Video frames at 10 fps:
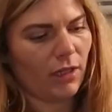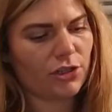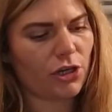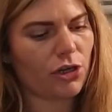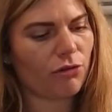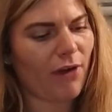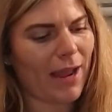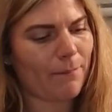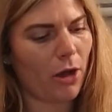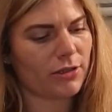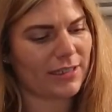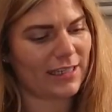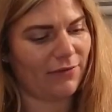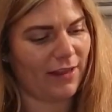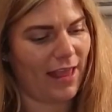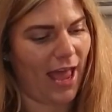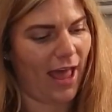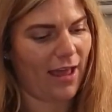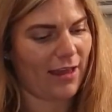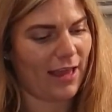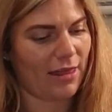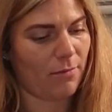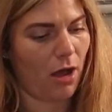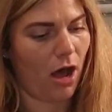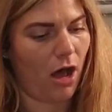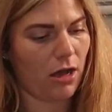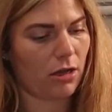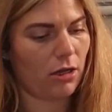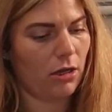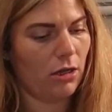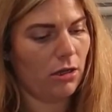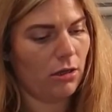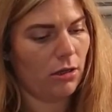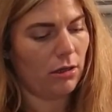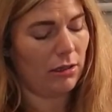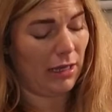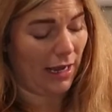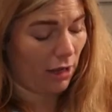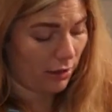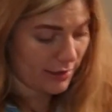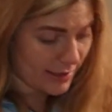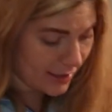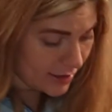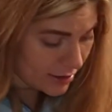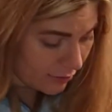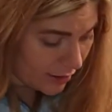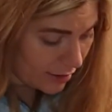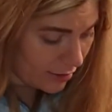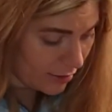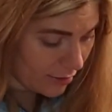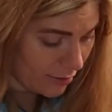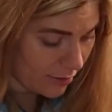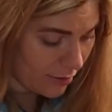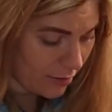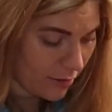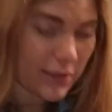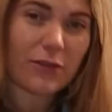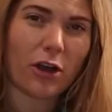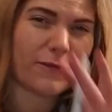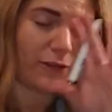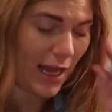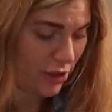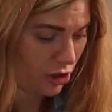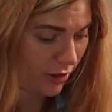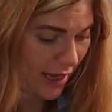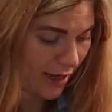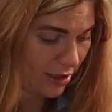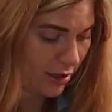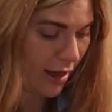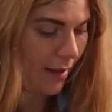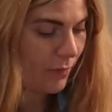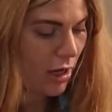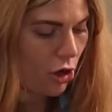So you can write positive in there and get the mark. I can't see, sorry. because I've got a flash on there.